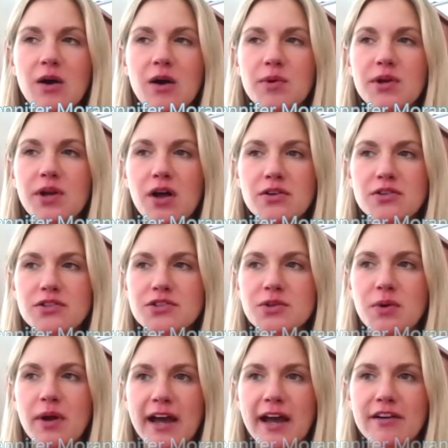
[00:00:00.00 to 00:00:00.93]
Uh, we
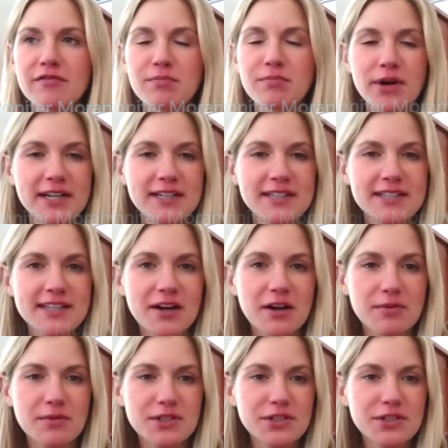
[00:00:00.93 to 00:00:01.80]
also have brands that are